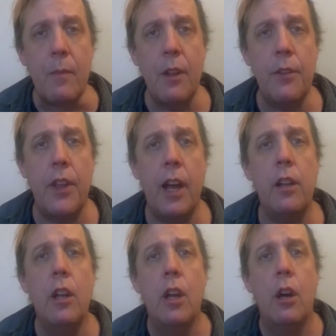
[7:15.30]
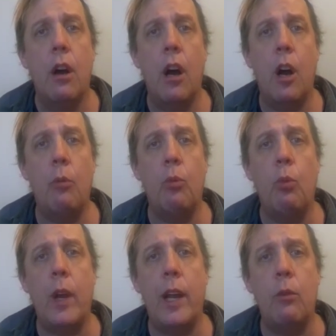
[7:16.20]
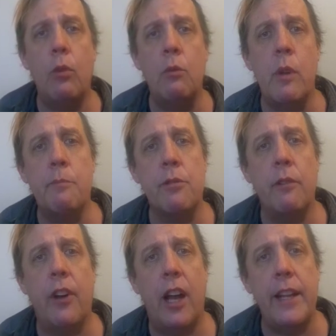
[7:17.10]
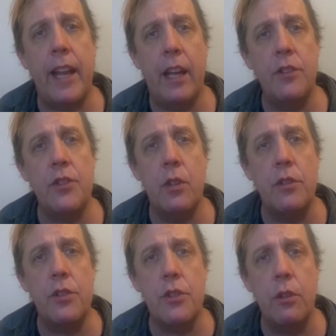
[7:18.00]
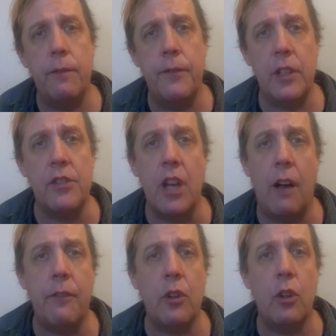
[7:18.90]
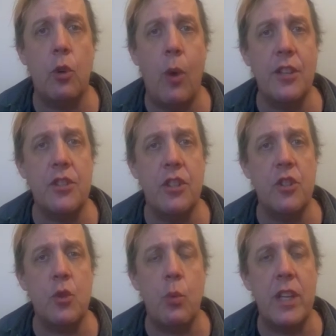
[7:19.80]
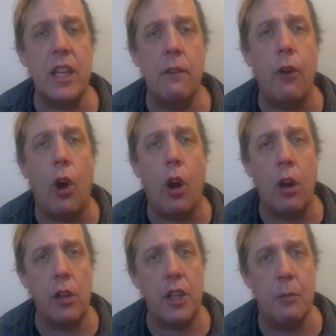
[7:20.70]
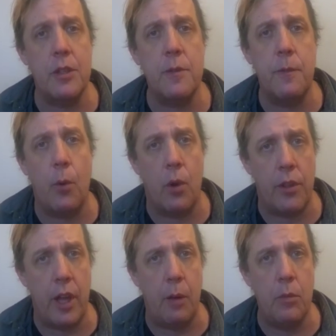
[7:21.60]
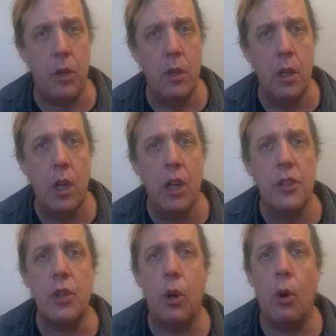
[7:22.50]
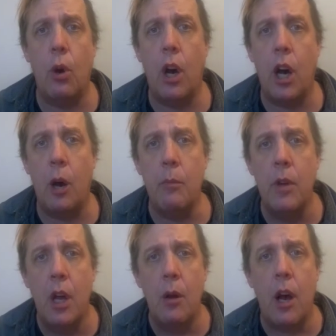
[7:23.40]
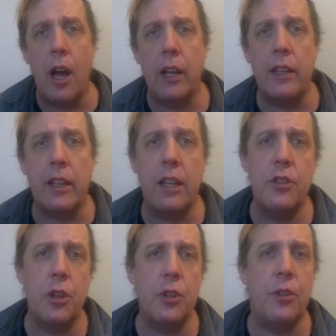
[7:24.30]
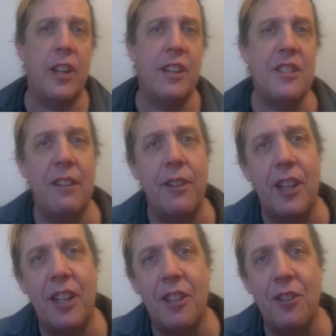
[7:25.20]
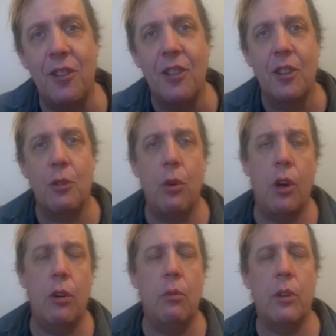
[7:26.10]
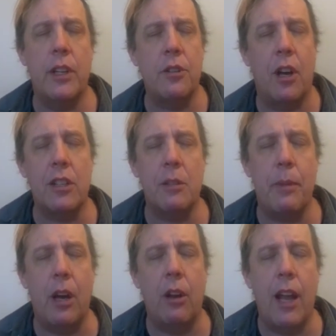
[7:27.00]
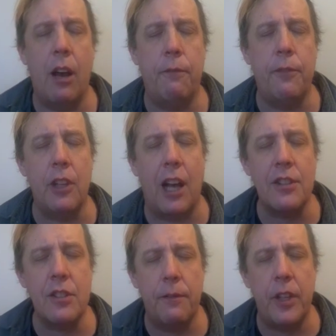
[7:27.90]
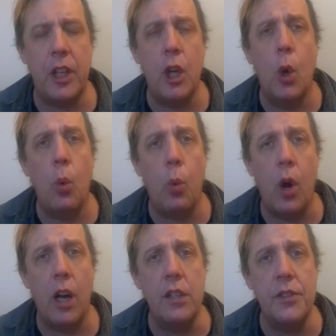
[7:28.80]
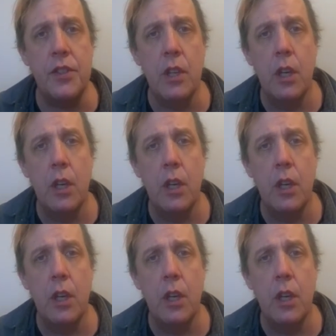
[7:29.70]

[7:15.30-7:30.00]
that um, we, when we provide answers to philosophical questions, we give arguments for them. So um, I showed you that David Hill quote where he talked about how philosophy was